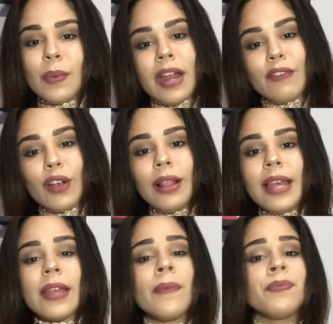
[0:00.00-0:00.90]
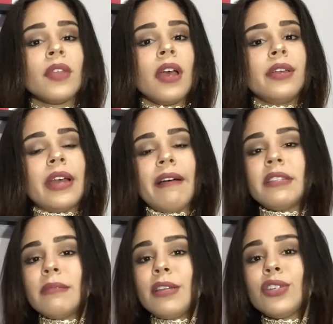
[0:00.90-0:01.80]
and whatever, like, you have
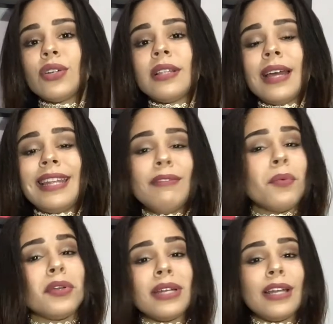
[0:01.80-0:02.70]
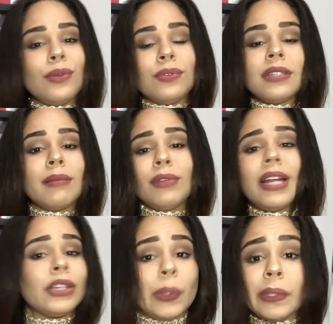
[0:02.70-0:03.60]
to make sure that even when you're not using them, you're
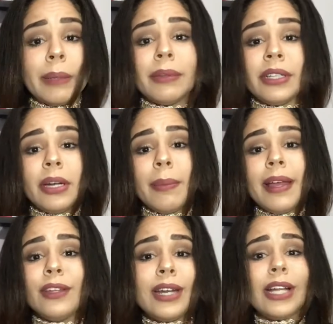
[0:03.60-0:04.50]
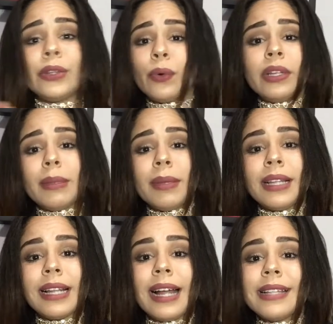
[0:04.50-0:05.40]
not throwing them under your bed, you're not throwing them in
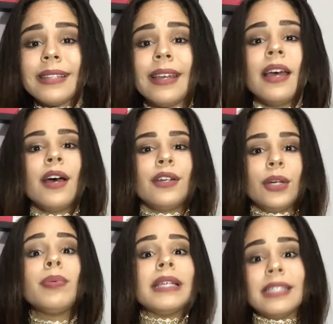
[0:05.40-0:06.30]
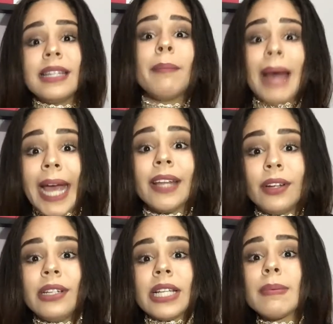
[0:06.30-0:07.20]
the closet, you're placing them back in
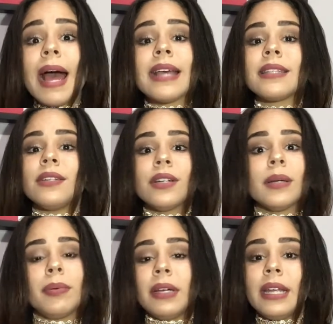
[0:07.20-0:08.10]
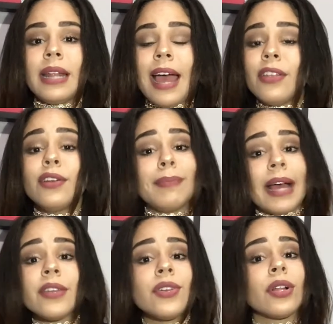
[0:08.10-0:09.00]
their dust bags, and you're gonna put it either
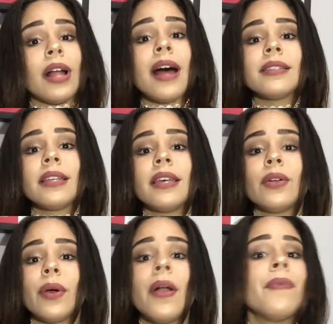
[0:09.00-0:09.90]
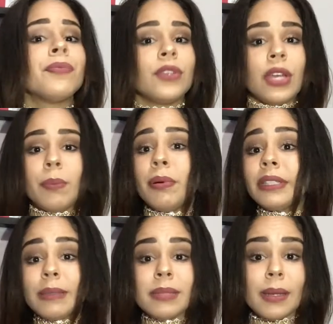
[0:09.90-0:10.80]
back in your closet, or you can
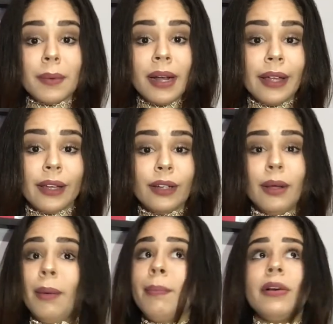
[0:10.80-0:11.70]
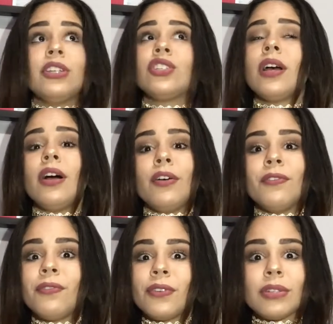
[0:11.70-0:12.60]
put them somewhere like on a
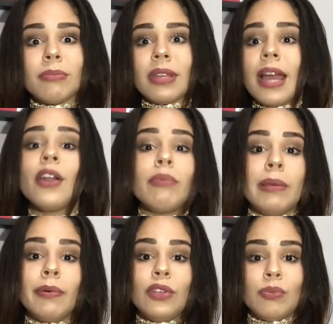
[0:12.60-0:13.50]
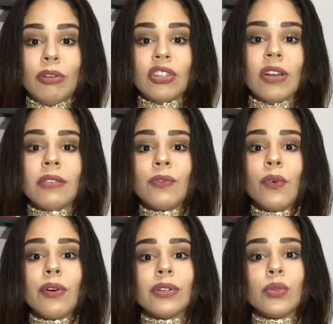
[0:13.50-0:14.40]
bookshelf or something. I know people use bookshelves
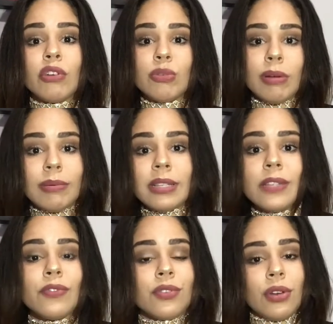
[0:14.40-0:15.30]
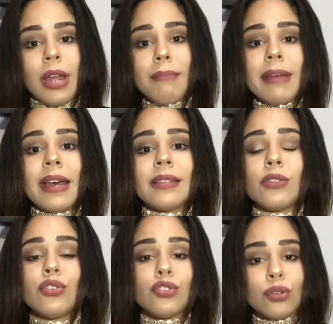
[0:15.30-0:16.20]
for storage purposes for their handbags
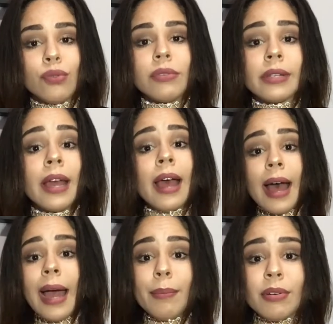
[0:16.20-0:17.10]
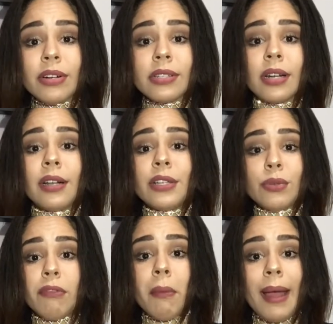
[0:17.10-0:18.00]
and their shoes. I personally
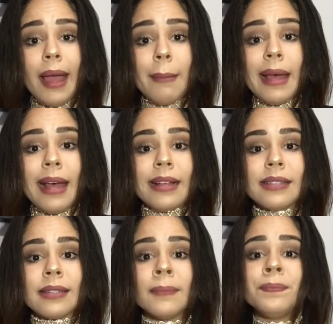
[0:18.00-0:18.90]
do it for my handbags.